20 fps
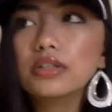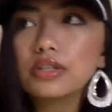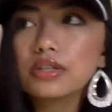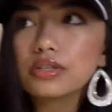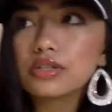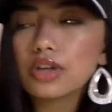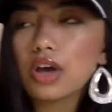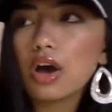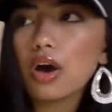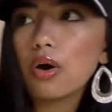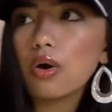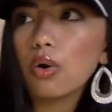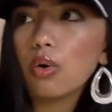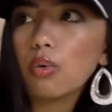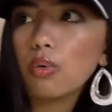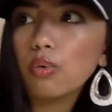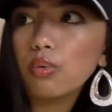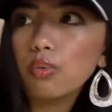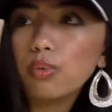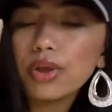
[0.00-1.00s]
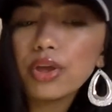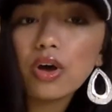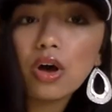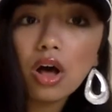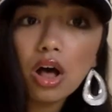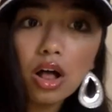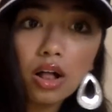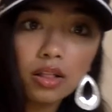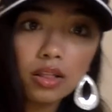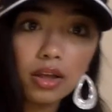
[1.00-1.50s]
So we
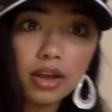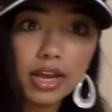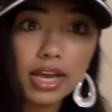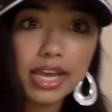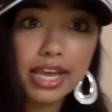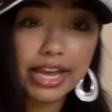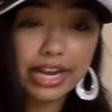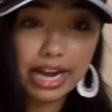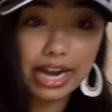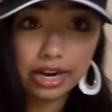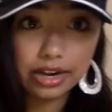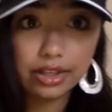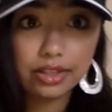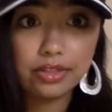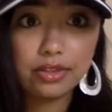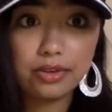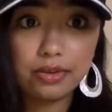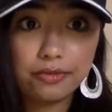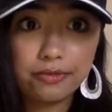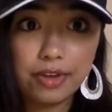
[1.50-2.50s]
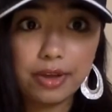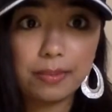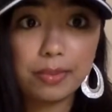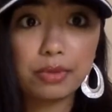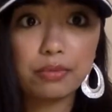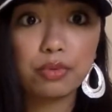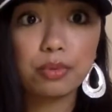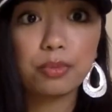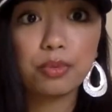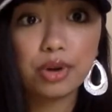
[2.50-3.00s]
all get out of the family
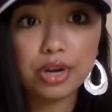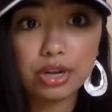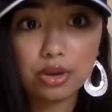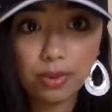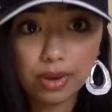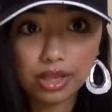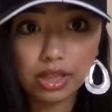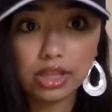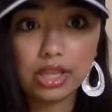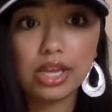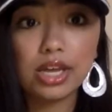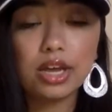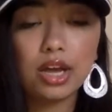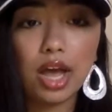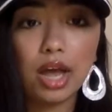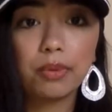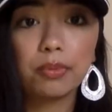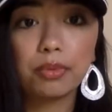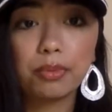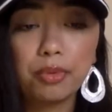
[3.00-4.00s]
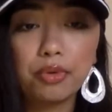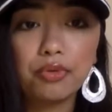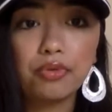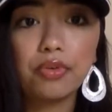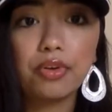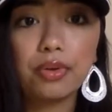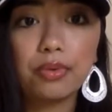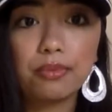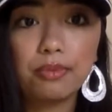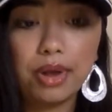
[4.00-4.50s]
room pretty quickly, and remove,
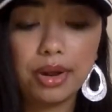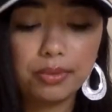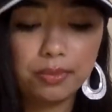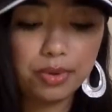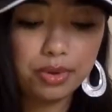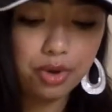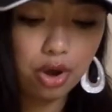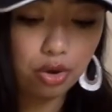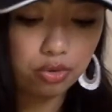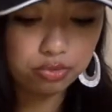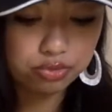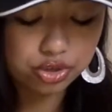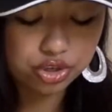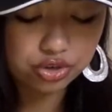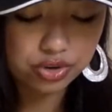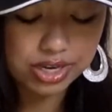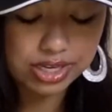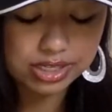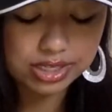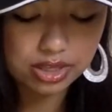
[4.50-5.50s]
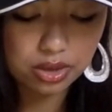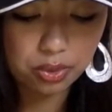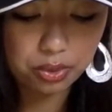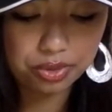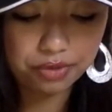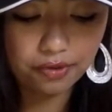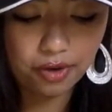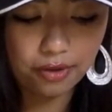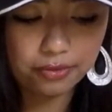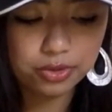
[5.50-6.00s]
and we go straight to the oath
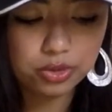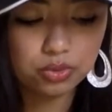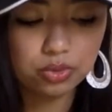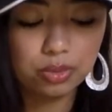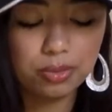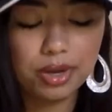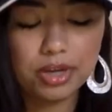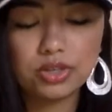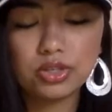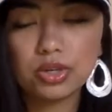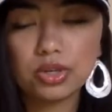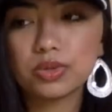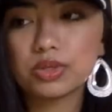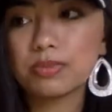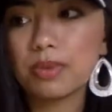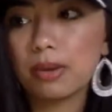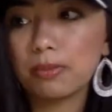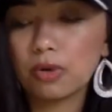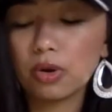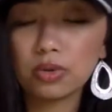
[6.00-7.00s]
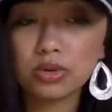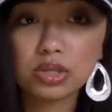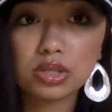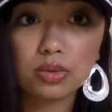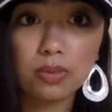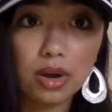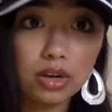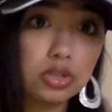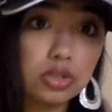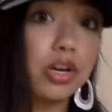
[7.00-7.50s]
of office room, and Joe's mom goes
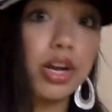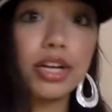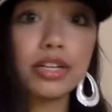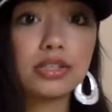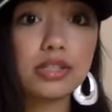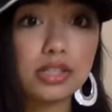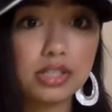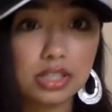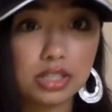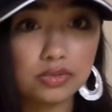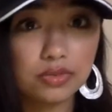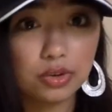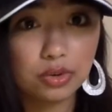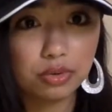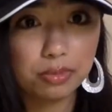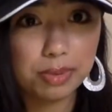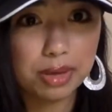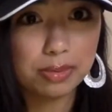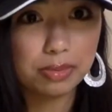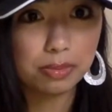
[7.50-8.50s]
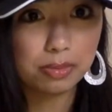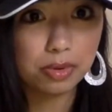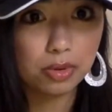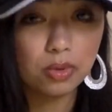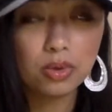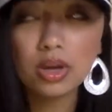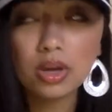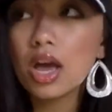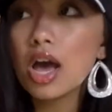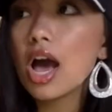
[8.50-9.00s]
to wash her hands because it's filled with baby
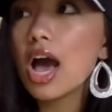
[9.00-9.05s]
puke,